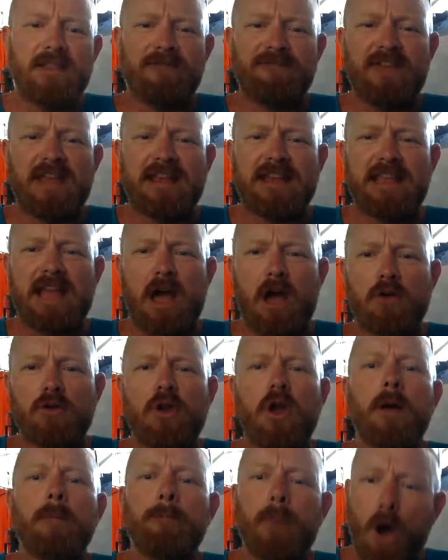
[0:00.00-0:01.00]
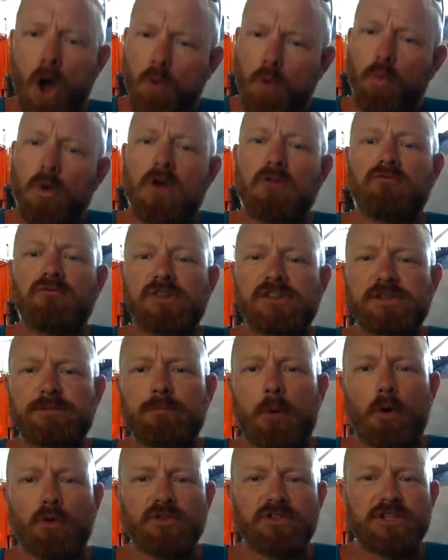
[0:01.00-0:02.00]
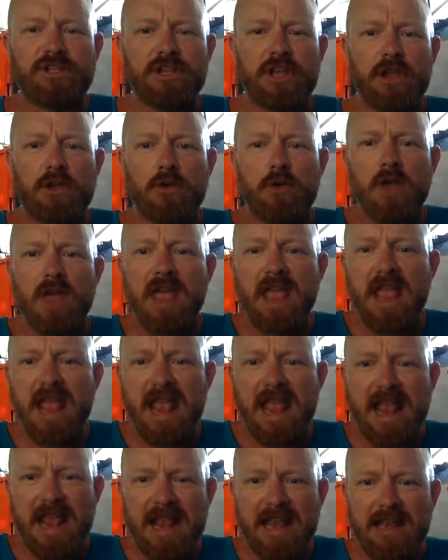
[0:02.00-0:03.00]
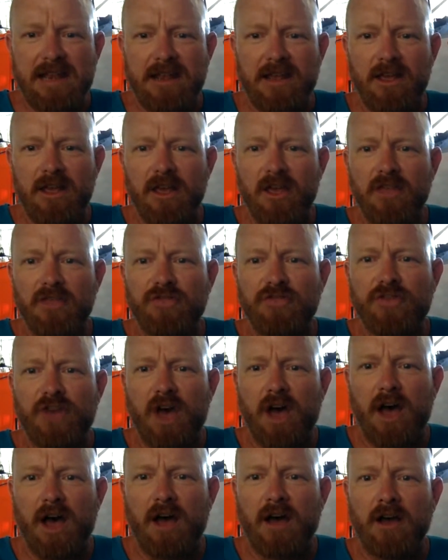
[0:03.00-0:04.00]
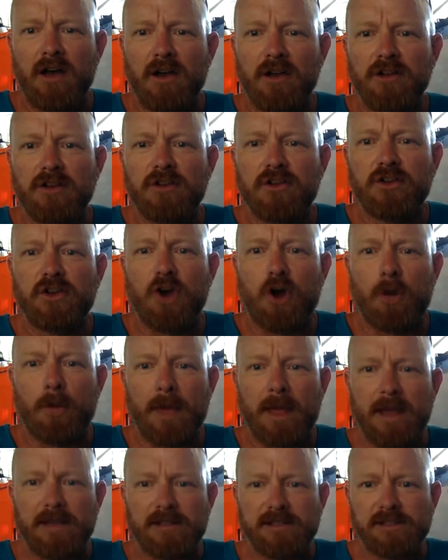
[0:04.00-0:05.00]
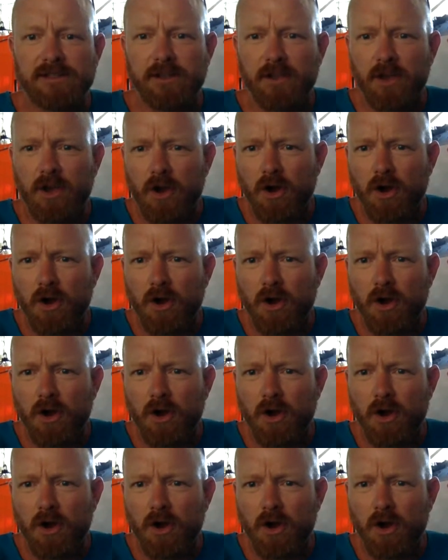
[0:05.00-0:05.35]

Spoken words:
the video, but I will respond to you in the comments.